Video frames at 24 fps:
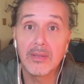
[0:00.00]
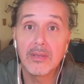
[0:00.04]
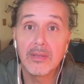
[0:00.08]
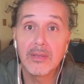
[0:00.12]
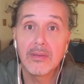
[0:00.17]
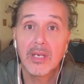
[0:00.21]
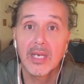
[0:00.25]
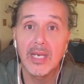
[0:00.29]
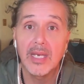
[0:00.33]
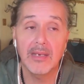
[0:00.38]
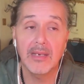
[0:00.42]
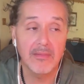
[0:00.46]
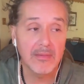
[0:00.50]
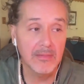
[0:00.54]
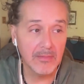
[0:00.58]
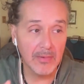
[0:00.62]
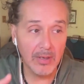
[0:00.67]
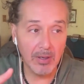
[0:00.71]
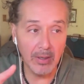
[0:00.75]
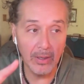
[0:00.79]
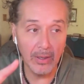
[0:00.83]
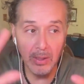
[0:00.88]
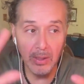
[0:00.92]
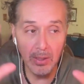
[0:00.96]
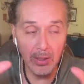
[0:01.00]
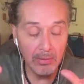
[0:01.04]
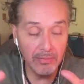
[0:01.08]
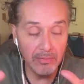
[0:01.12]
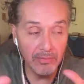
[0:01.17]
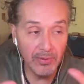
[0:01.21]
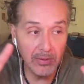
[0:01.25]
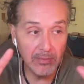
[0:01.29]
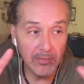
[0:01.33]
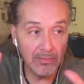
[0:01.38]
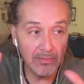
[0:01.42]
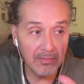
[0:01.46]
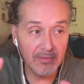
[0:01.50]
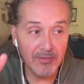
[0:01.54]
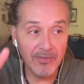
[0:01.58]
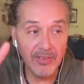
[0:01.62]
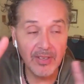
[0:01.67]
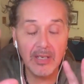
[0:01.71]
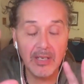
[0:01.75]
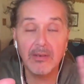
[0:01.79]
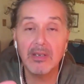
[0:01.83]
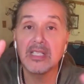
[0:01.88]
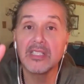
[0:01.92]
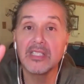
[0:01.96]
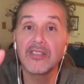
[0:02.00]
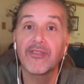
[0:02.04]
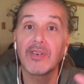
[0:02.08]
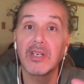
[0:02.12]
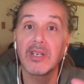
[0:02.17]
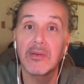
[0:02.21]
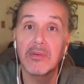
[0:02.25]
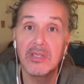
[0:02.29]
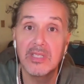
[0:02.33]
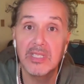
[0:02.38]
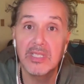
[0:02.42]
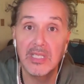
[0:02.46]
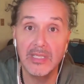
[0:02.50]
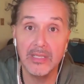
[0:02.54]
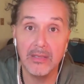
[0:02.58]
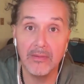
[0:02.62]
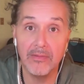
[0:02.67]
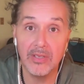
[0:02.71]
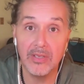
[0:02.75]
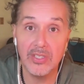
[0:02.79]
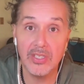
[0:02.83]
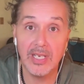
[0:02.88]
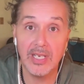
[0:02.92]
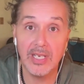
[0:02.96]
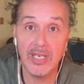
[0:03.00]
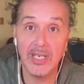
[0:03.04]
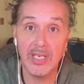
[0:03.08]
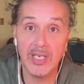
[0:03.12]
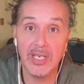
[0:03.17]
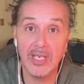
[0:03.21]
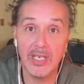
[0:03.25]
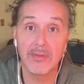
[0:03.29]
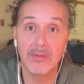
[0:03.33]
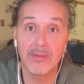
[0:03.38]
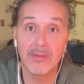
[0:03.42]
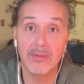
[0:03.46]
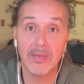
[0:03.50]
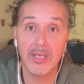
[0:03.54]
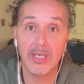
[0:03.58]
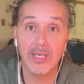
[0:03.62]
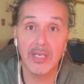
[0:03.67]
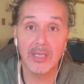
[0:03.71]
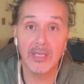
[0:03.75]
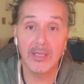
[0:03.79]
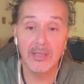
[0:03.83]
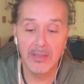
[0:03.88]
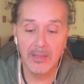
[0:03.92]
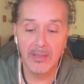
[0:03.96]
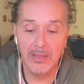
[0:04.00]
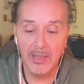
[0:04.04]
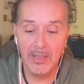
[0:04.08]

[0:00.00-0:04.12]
Okay. All various frequencies of the child. Okay.